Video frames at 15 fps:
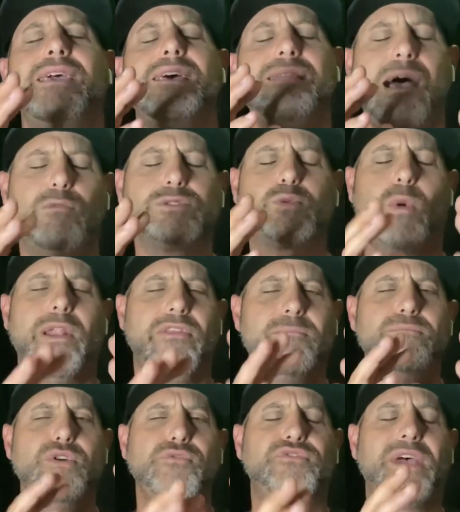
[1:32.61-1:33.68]
That was one of the
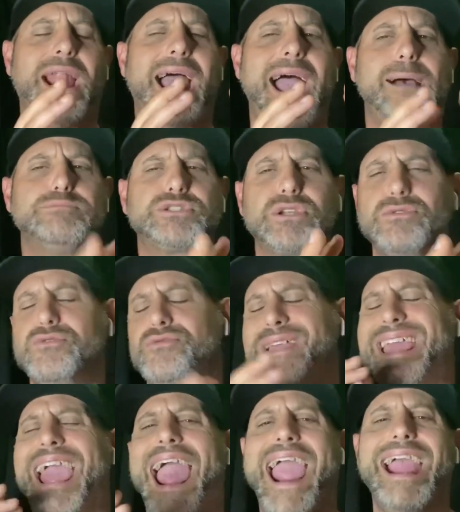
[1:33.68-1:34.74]
moves that I
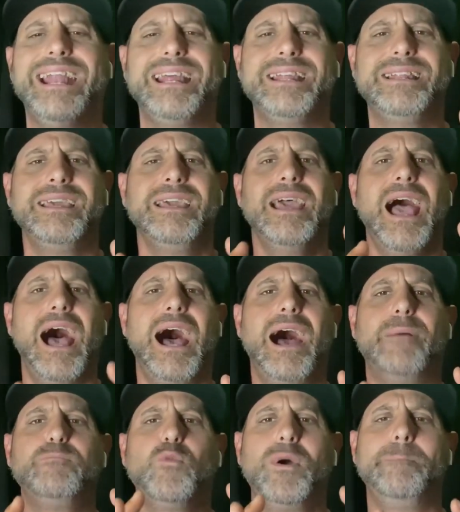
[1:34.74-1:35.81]
absolutely hated
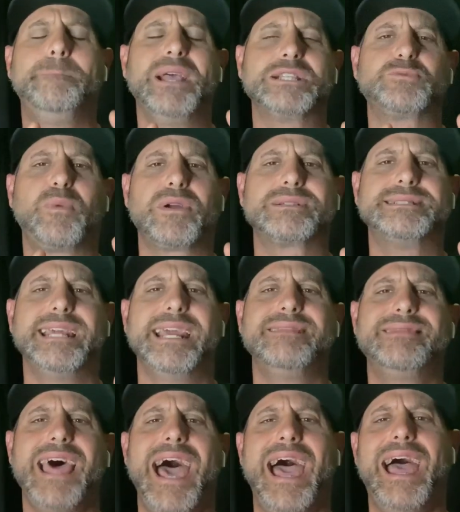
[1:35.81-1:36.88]
when Pittsburgh
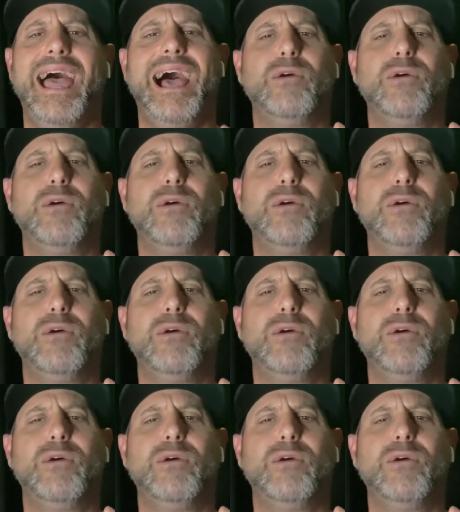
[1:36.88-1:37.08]
did that.